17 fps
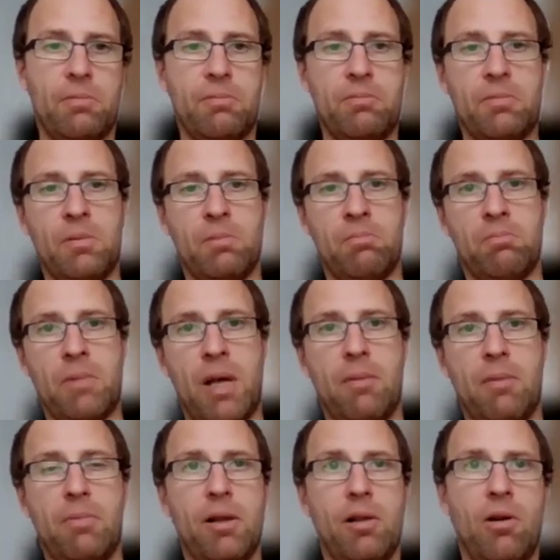
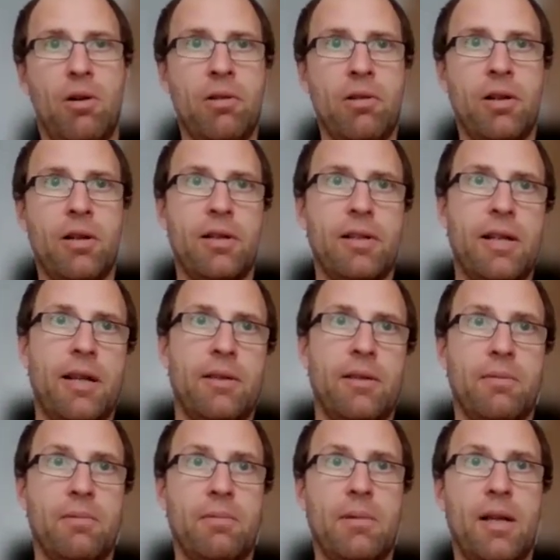maybe longer
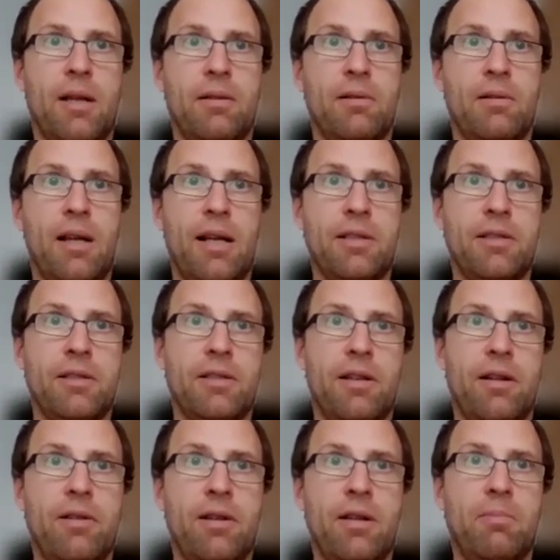than
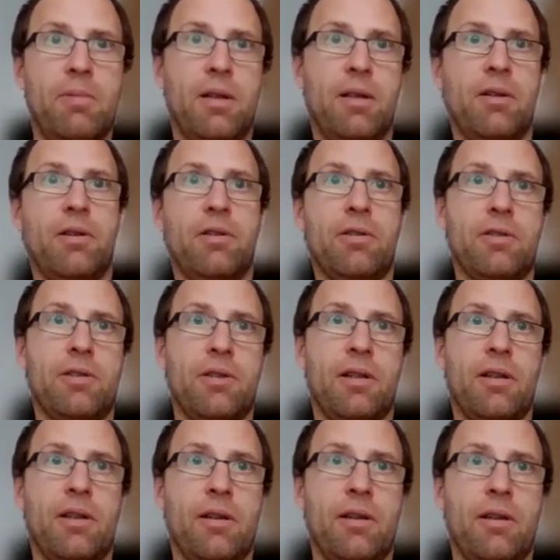necessary because
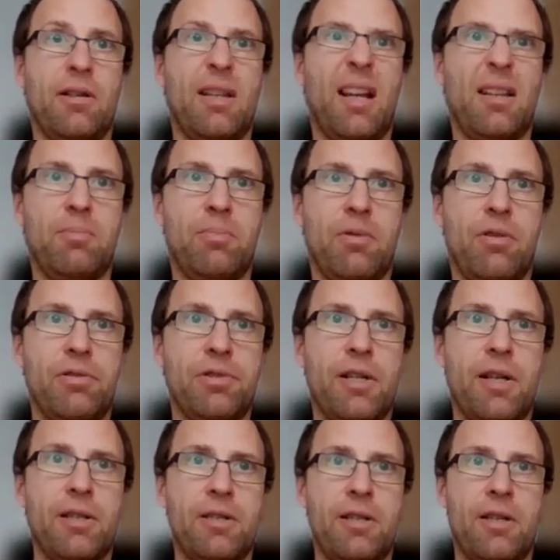that
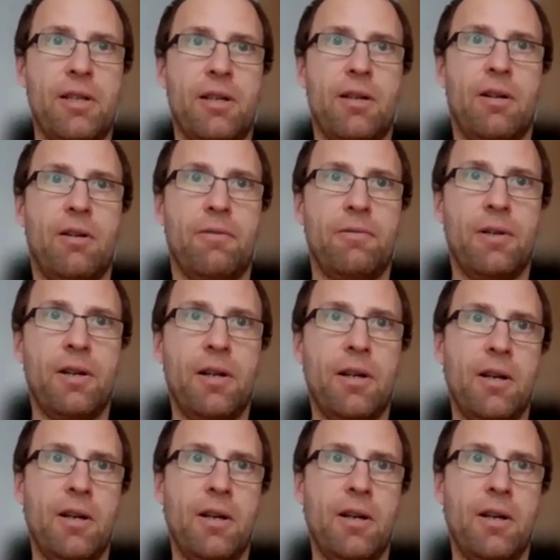processing of